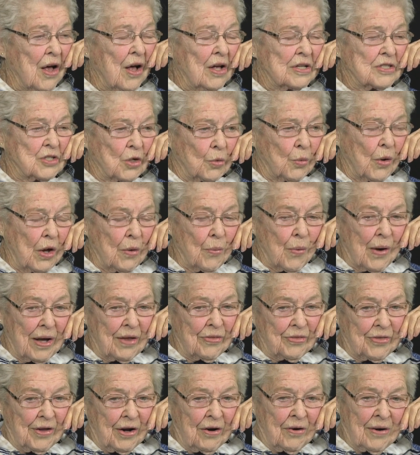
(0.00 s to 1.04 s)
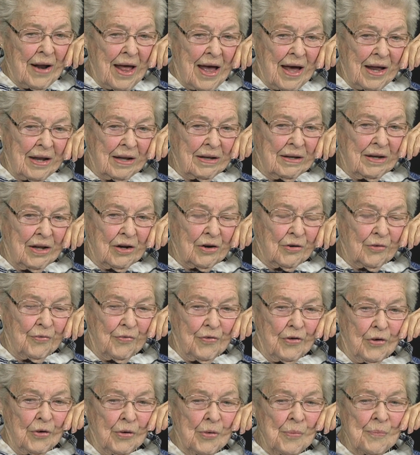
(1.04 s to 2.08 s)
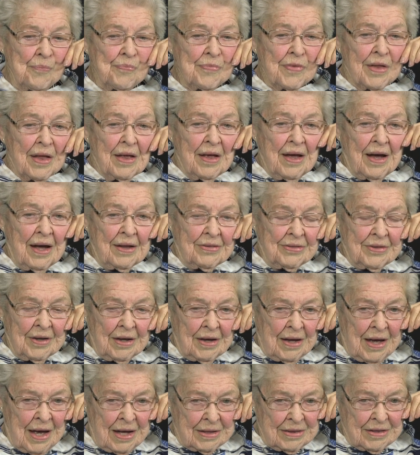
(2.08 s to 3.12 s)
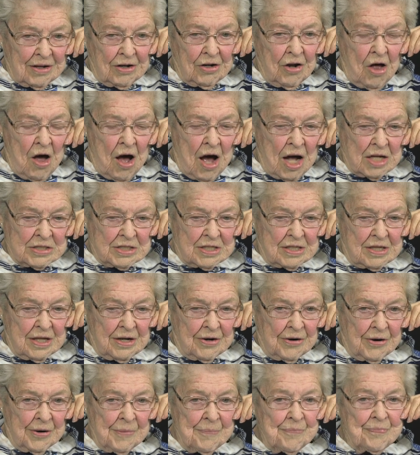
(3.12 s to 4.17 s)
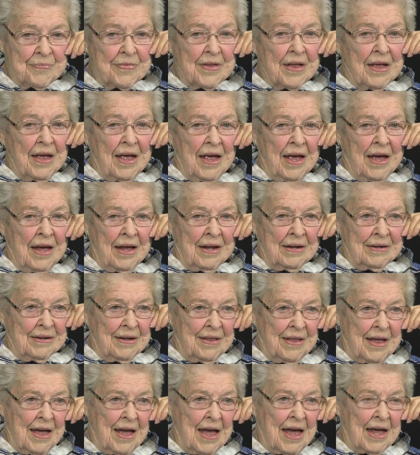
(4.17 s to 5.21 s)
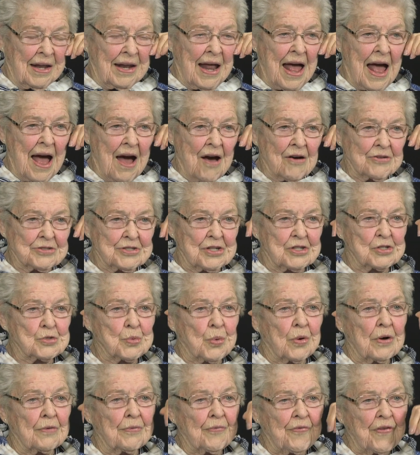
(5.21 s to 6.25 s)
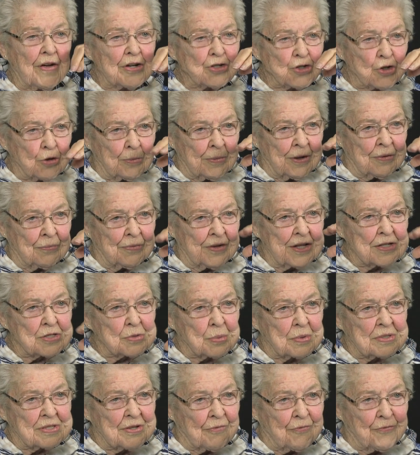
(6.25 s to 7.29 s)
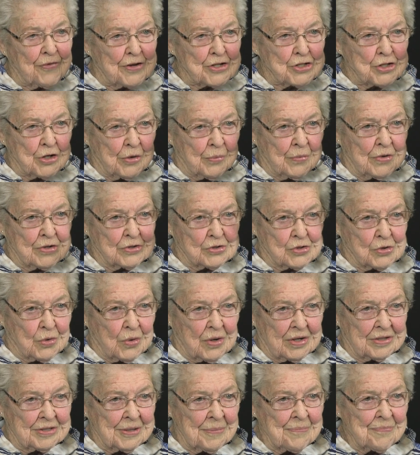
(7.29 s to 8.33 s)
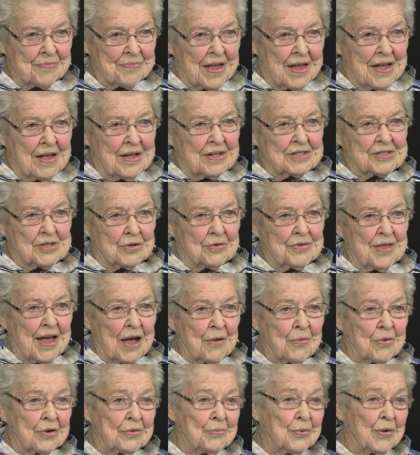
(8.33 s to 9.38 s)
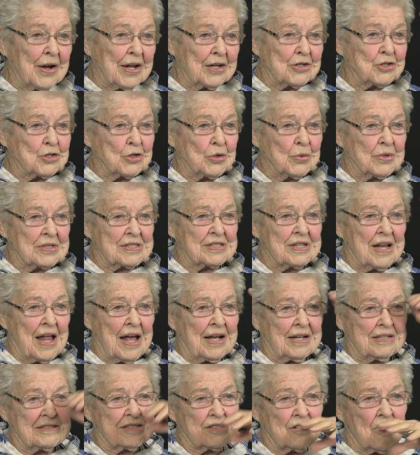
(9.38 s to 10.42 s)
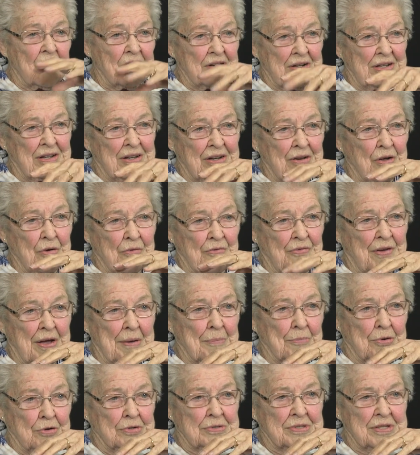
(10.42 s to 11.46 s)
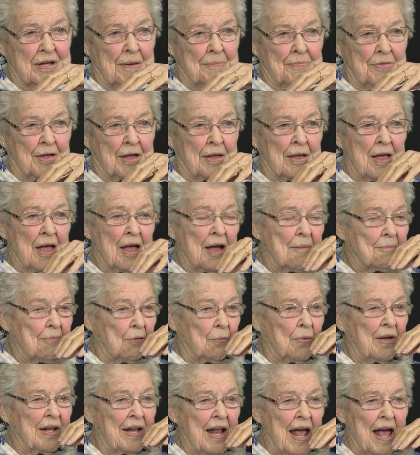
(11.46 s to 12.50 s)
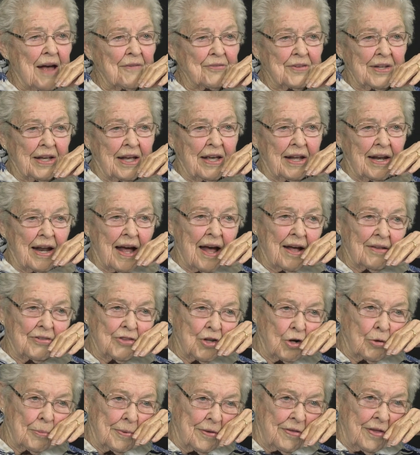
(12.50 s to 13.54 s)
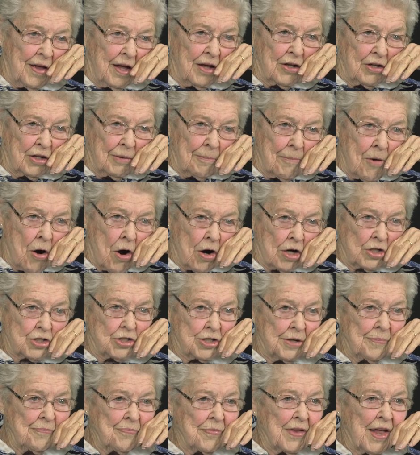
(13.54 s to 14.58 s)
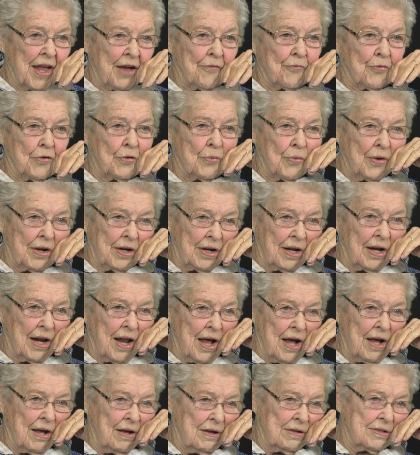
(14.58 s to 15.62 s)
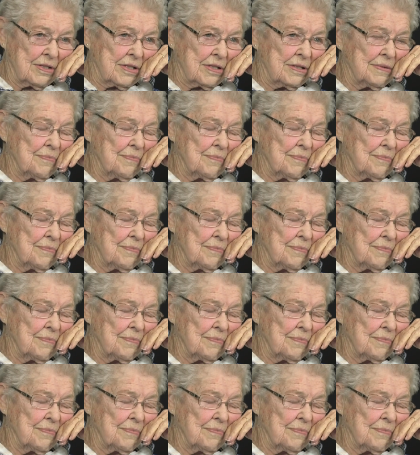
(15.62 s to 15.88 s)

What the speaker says: So we went there and had an interview at the lodge there, and they had houses for fishermen. This was a fishing resort. So they would rent to us like starting in November or something, but we'd have to get out there by the end of March if we rented a house.